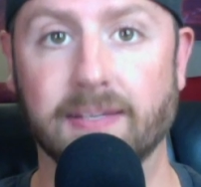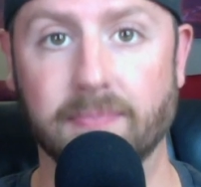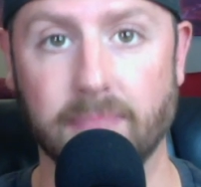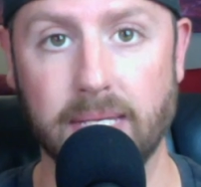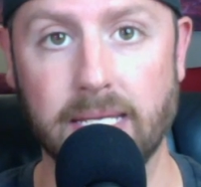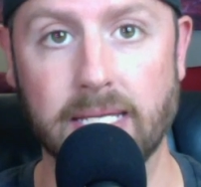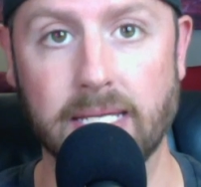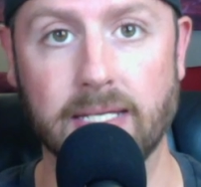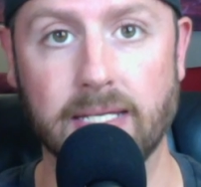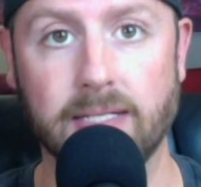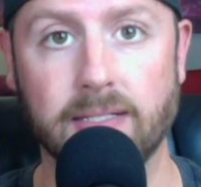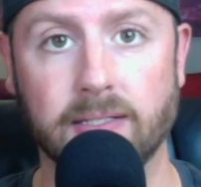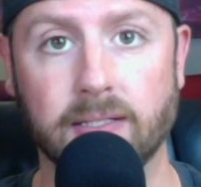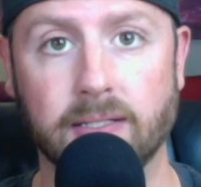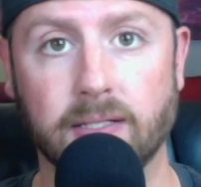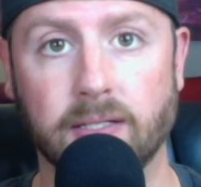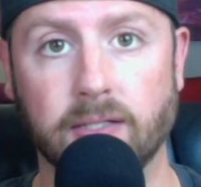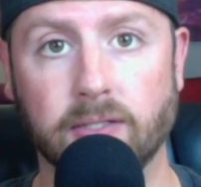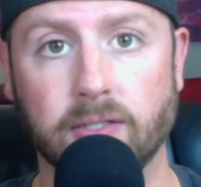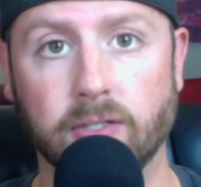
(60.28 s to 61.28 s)
me
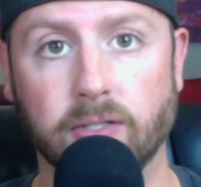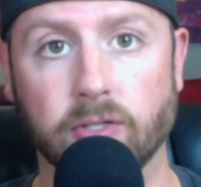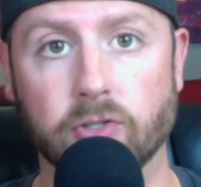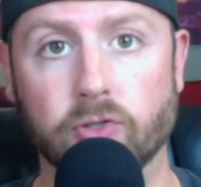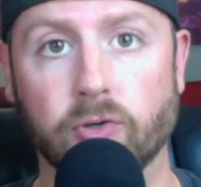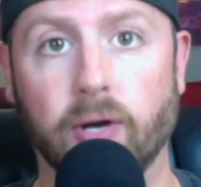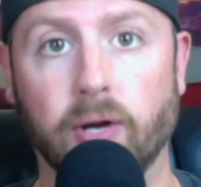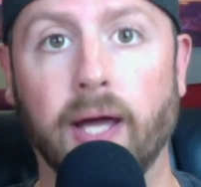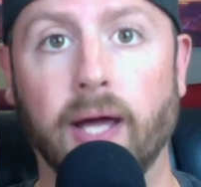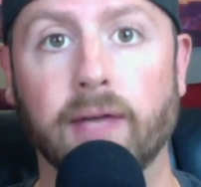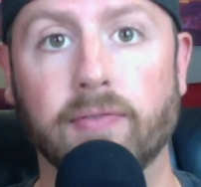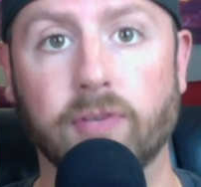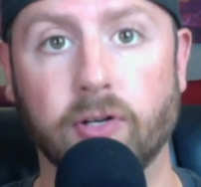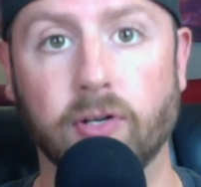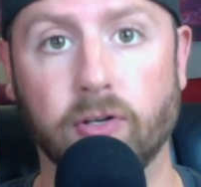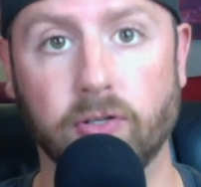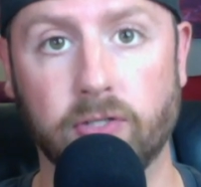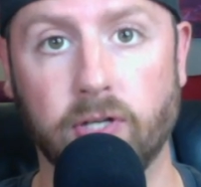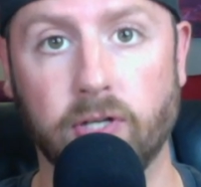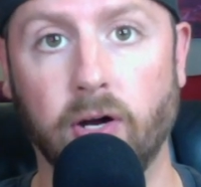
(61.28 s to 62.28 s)
to drive
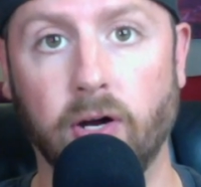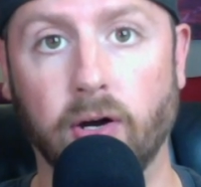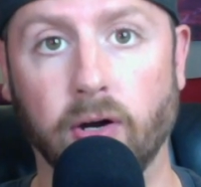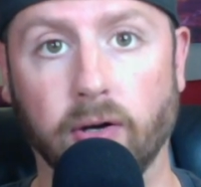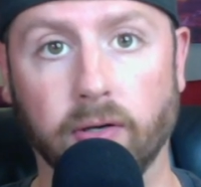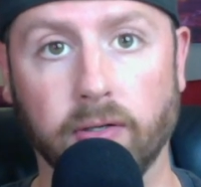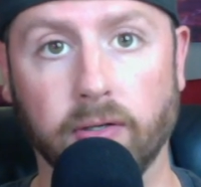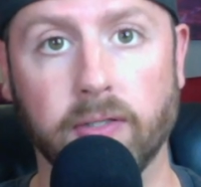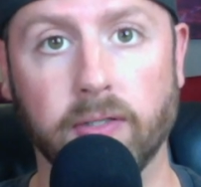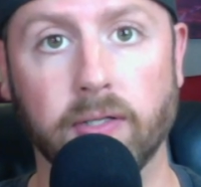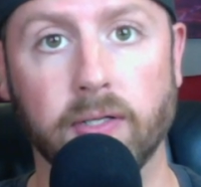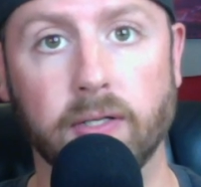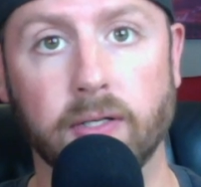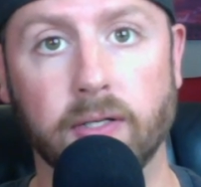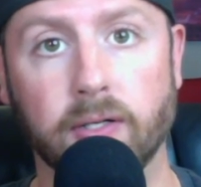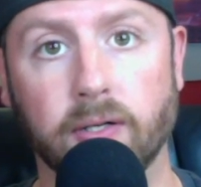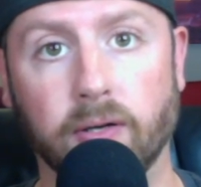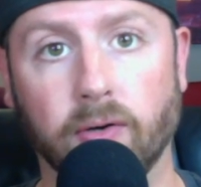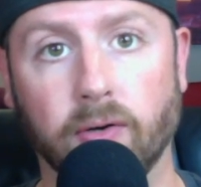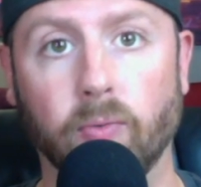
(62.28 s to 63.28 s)
her car
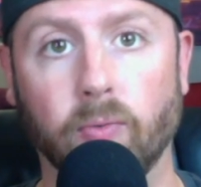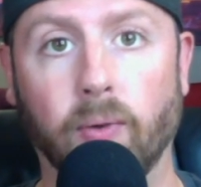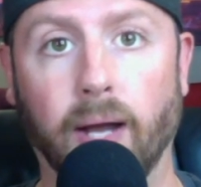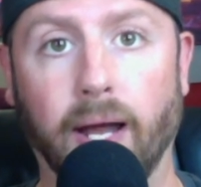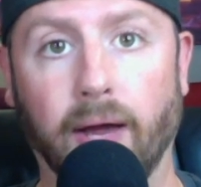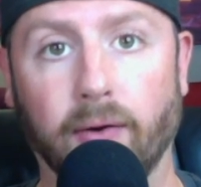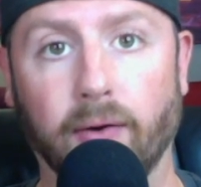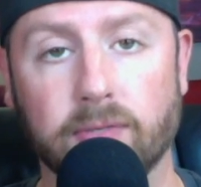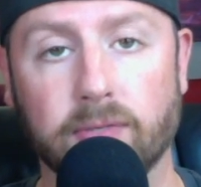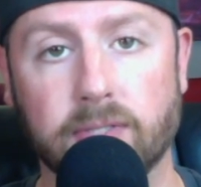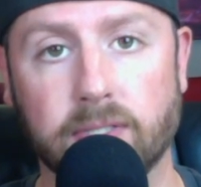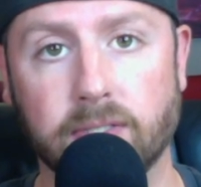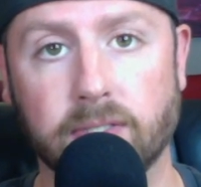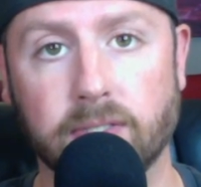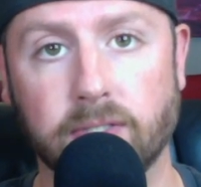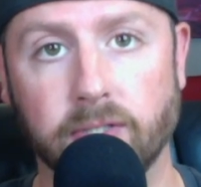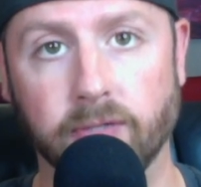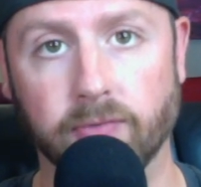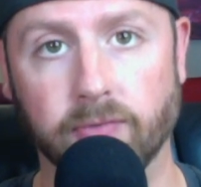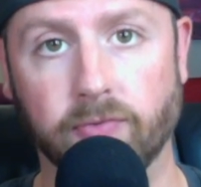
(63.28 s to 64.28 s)
around
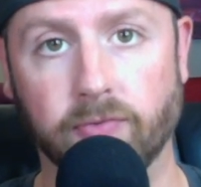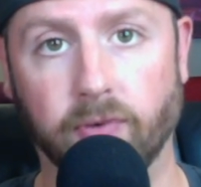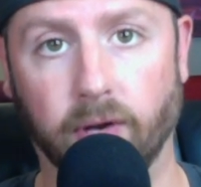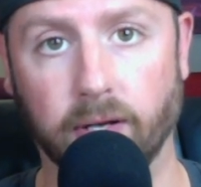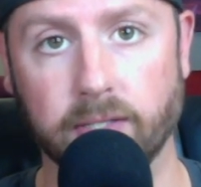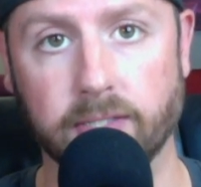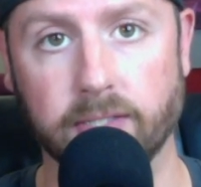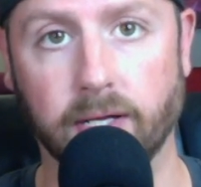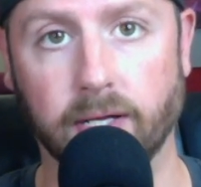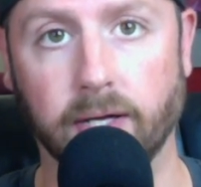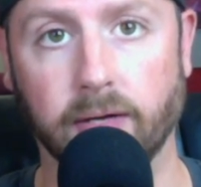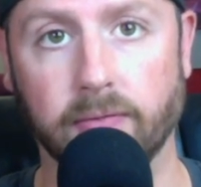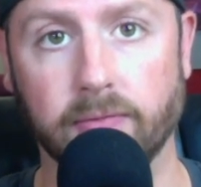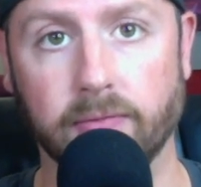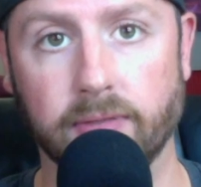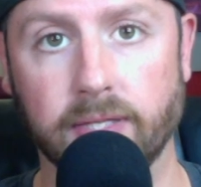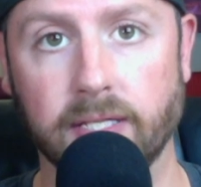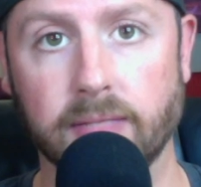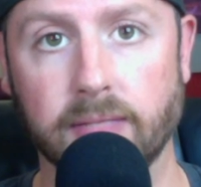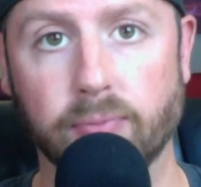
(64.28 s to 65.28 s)
to the front of
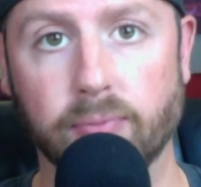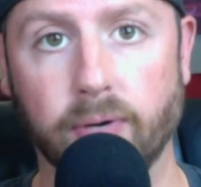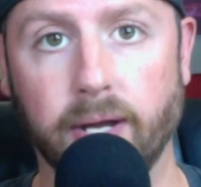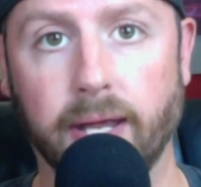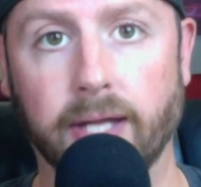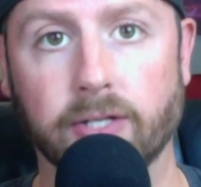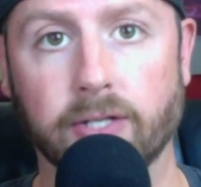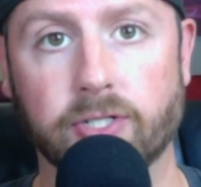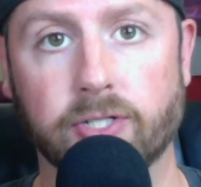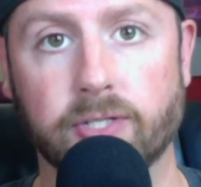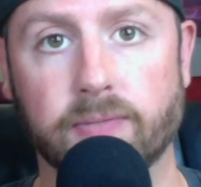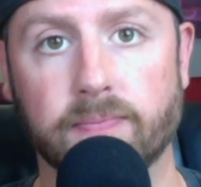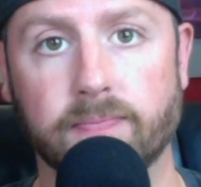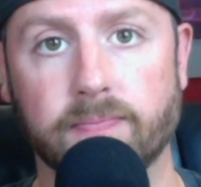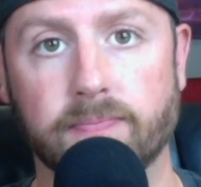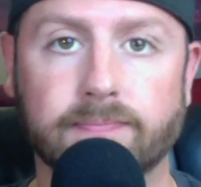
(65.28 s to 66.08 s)
the branch.